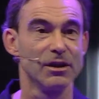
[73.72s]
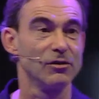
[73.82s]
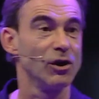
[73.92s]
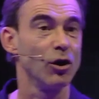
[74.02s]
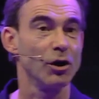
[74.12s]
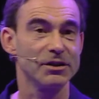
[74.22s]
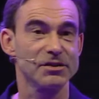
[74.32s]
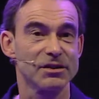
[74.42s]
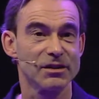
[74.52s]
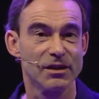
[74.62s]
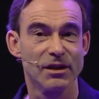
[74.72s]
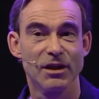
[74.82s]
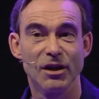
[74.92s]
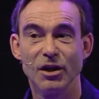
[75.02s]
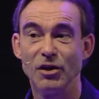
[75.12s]
Deloitte,
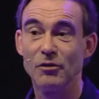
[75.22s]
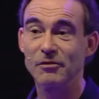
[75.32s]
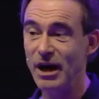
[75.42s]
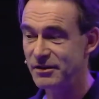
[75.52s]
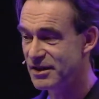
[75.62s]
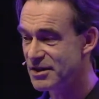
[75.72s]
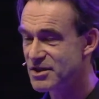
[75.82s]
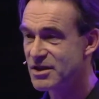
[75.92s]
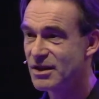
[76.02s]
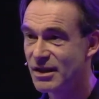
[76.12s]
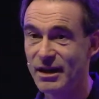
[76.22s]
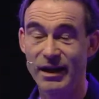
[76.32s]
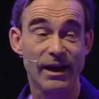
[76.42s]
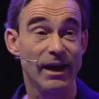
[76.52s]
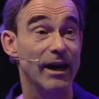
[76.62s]
Novartis,
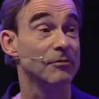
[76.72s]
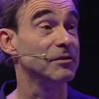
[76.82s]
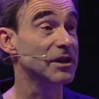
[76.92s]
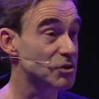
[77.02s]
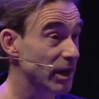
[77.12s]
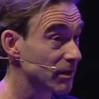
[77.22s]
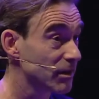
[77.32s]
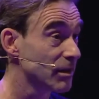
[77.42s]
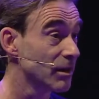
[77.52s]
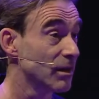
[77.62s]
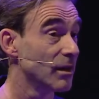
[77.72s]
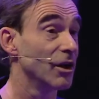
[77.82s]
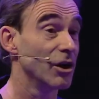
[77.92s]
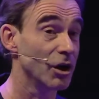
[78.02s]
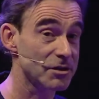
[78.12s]
and Vitra,
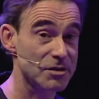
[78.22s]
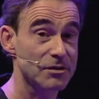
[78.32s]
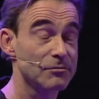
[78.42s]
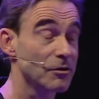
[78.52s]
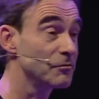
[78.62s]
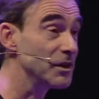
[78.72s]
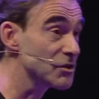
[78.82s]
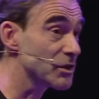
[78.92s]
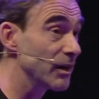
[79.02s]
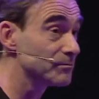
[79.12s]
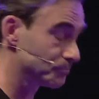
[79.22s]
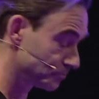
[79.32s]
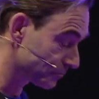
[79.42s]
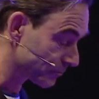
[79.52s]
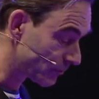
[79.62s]
a lot for Vitra.
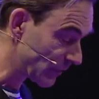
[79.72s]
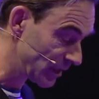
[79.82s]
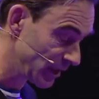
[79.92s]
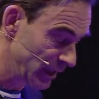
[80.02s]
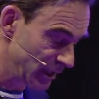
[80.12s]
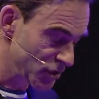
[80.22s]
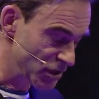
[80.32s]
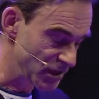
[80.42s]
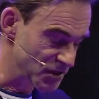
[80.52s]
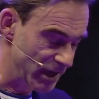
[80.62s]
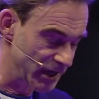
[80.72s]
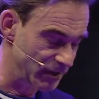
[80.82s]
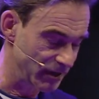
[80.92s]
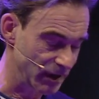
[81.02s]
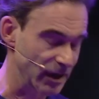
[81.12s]
She designed
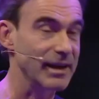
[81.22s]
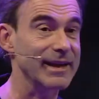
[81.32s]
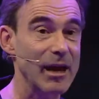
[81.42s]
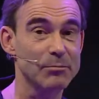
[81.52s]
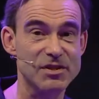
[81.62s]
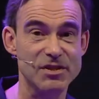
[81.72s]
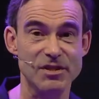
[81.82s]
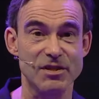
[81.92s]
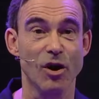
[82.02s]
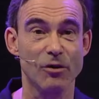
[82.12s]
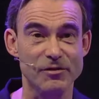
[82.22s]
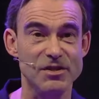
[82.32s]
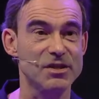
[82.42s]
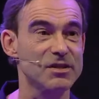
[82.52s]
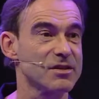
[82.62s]
the campuses, the
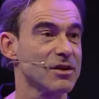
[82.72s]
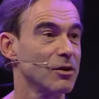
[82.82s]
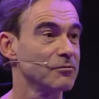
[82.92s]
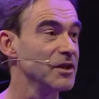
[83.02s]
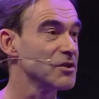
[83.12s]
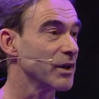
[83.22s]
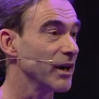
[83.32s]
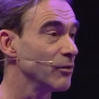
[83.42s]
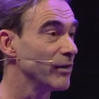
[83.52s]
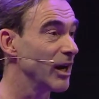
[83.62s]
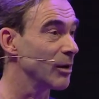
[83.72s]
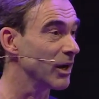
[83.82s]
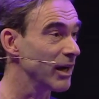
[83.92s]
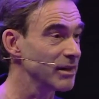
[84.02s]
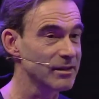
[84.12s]
offices of Vitra in Weil am
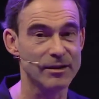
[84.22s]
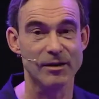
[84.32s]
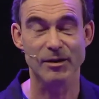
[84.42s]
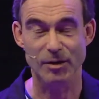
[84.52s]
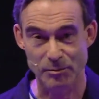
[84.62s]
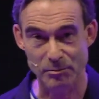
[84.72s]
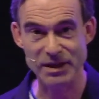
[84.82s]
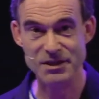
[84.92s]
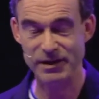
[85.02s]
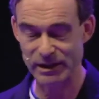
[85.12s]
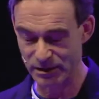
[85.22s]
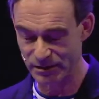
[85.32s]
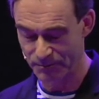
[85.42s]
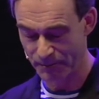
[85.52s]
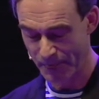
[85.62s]
Rhein, Biersfelden,